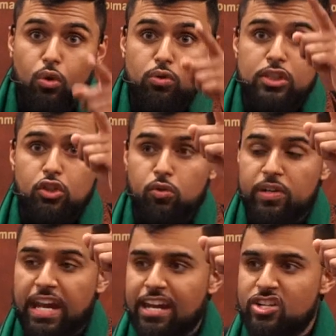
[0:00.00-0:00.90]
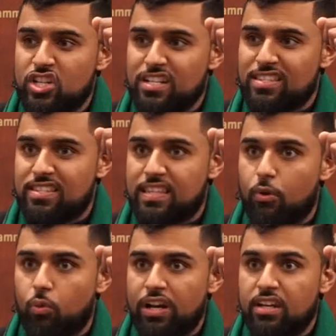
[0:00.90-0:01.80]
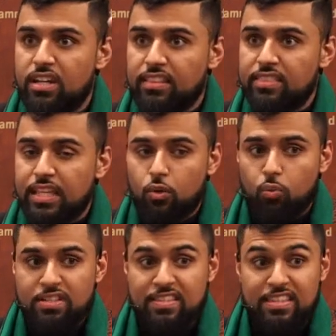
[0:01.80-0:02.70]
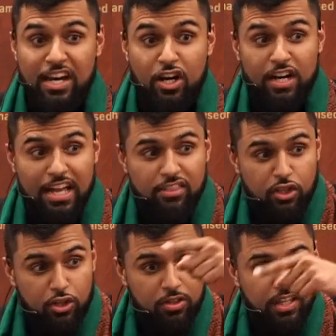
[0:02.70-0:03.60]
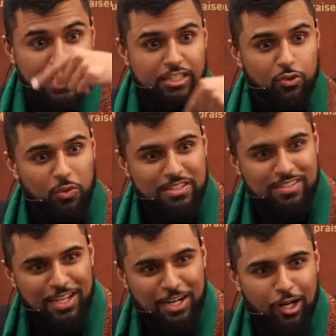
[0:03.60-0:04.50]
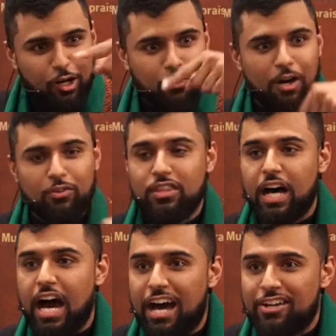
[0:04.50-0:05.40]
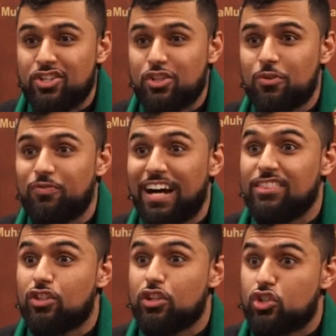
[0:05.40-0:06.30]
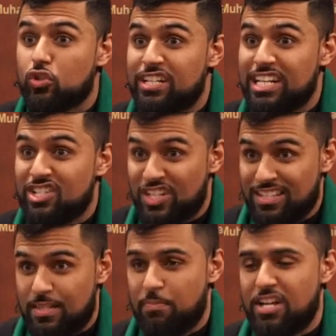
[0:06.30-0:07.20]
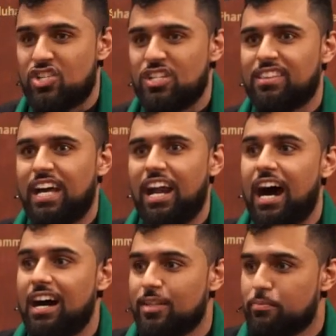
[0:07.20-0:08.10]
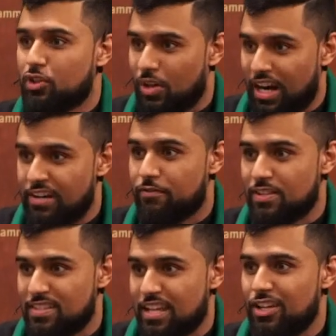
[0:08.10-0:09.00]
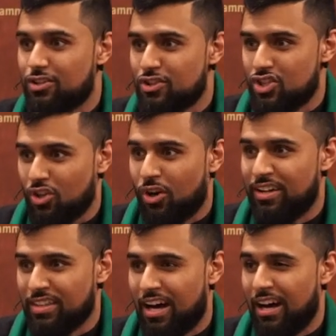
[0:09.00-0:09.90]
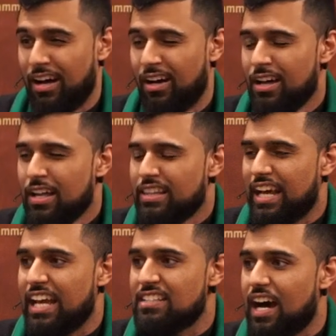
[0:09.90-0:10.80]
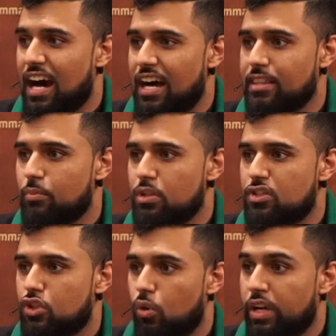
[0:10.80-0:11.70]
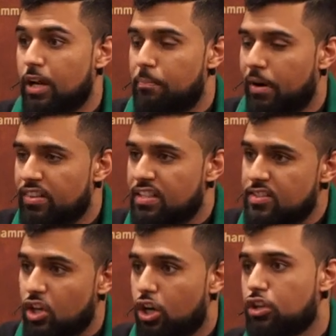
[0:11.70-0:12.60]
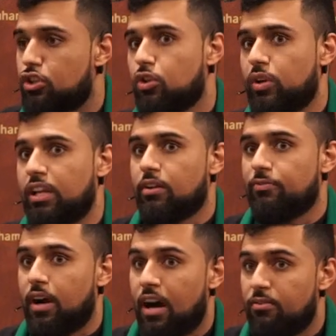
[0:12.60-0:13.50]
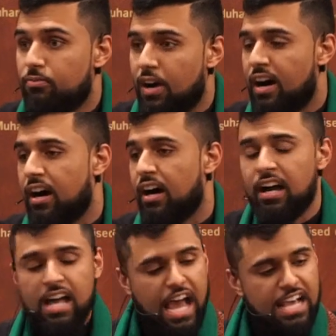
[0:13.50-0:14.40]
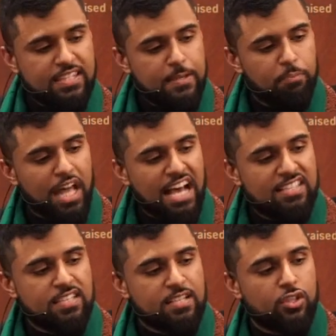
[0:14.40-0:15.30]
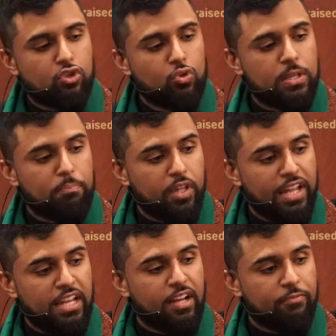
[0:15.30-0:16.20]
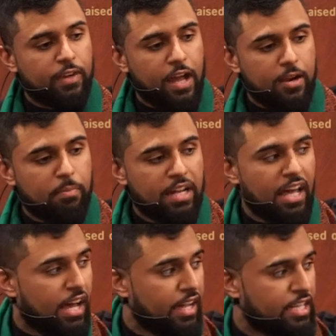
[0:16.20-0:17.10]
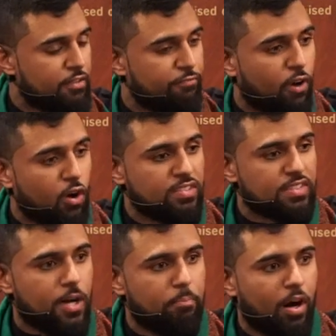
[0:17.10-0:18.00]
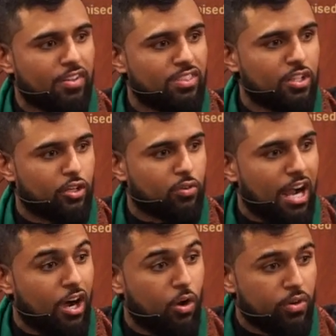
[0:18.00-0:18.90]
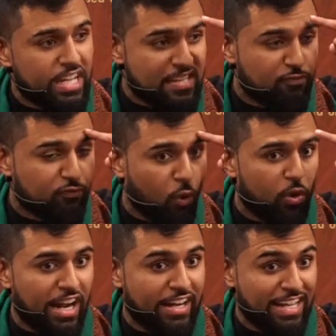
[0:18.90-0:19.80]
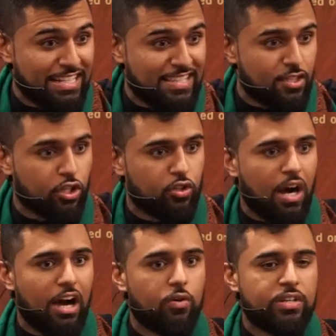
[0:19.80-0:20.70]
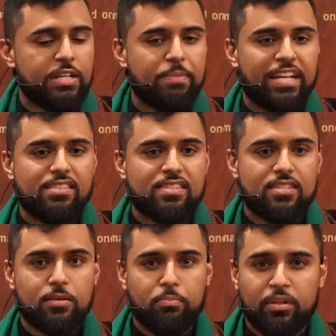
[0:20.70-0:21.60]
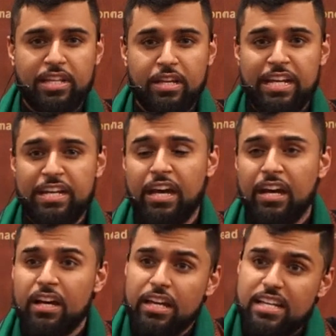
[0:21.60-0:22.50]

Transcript: those creations that when nothing was there and their light was there around the arsh, you find their traditions mention that Adam cried for Sayyid al-Shuhada, that as Adam was going upon this earth looking for Habba, as he passes through the plain of Karbala, he falls upon the ground. His forehead hits the ground. He begins to bleed.